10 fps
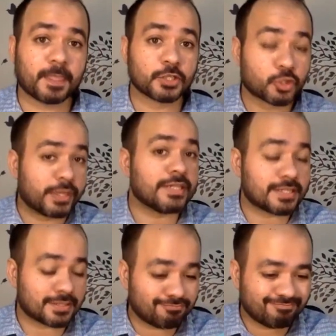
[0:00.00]

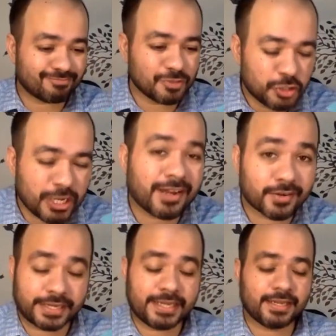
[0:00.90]
Students
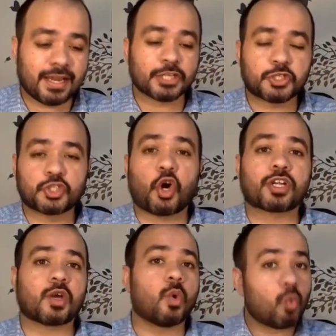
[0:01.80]
generally are
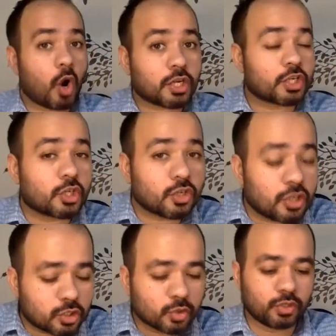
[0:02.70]
taught what
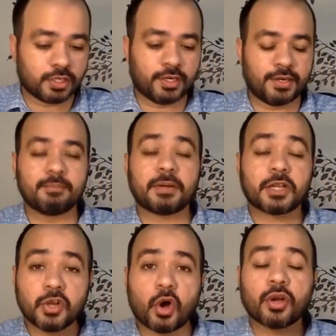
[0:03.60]
to learn,
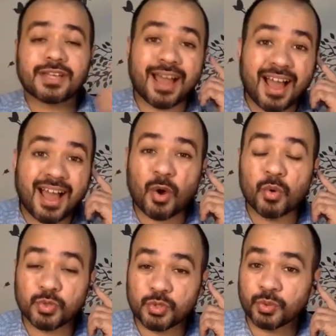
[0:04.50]
but not
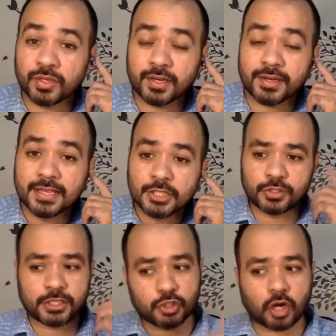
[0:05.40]
how to learn.
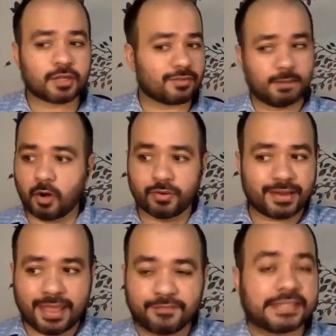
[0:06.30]
So they're taught
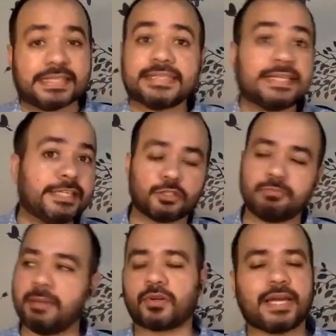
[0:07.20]
about everything they need to
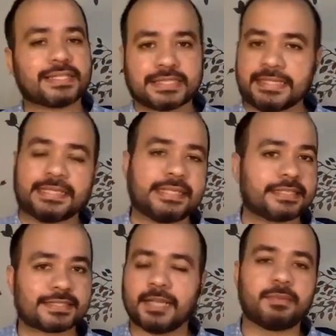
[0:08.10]
memorize, study,
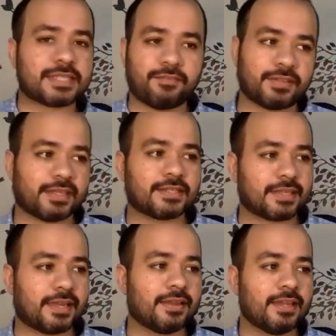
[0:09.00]
syllabus, everything is
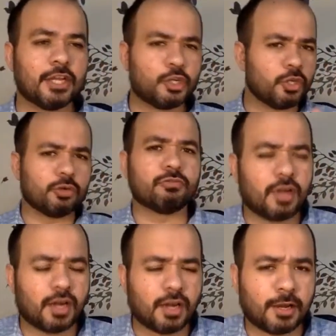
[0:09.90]
there. Do you
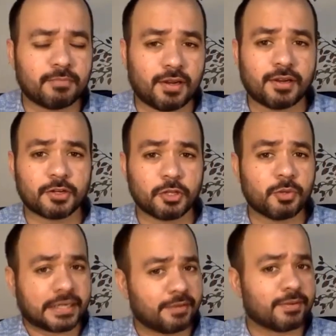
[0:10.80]

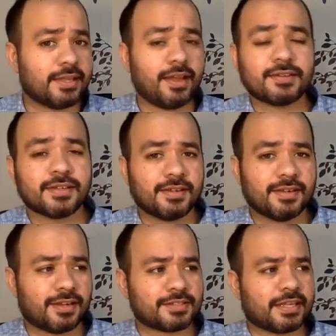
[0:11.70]
agree with that?
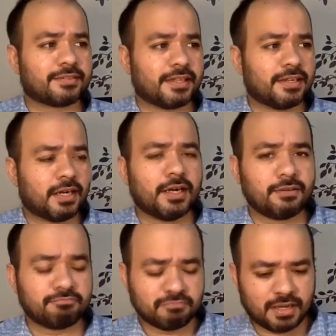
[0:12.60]
They're
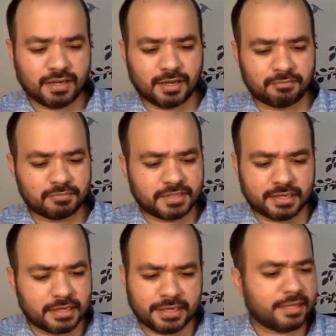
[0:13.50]

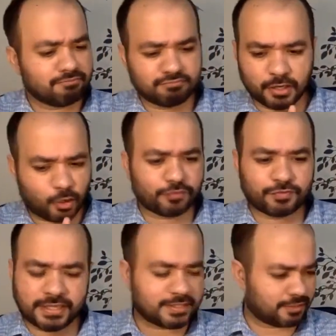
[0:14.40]
learning a lot of
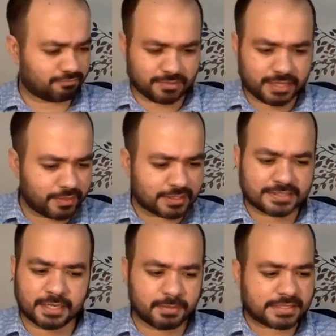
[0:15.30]
things. They're given the
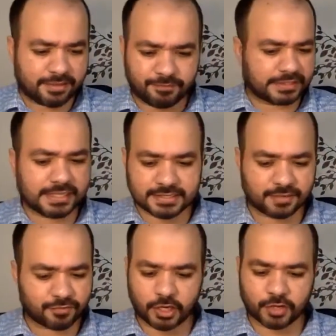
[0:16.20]
syllabus, everything is
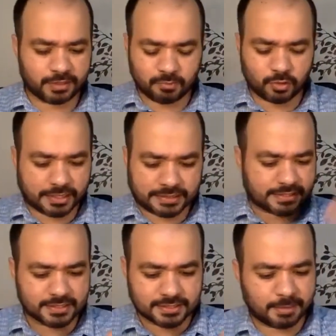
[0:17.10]
in front of them. Okay,
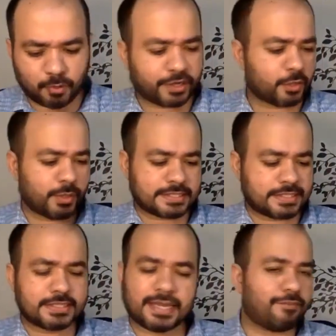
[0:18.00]
this is the important
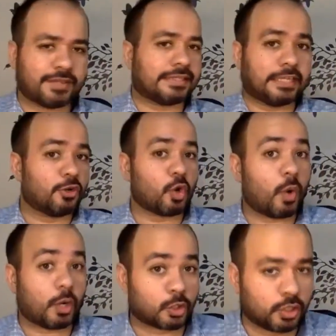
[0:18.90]
questions and everything. They don't know
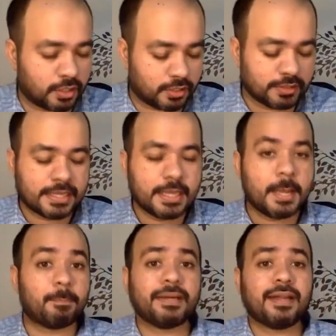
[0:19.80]
what to learn,
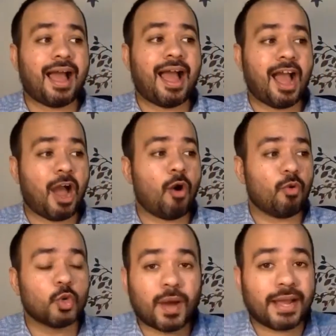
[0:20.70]
but how
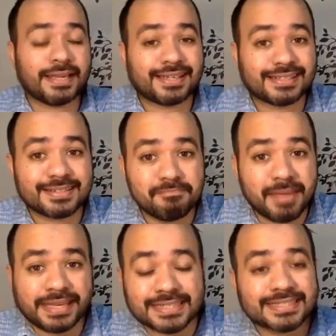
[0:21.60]
do I
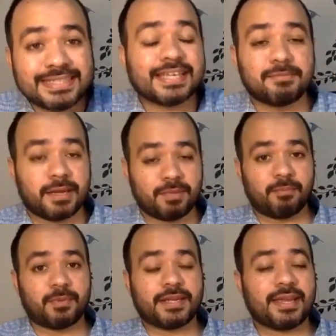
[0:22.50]
make it stick in my
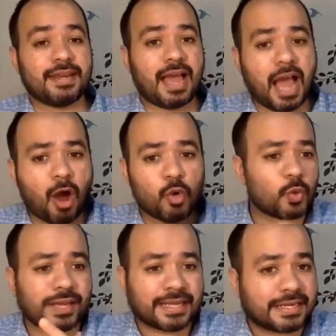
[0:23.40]
memory? And how
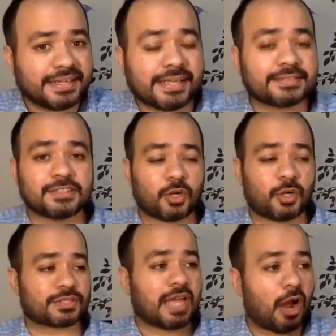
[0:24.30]
do I connect the dots?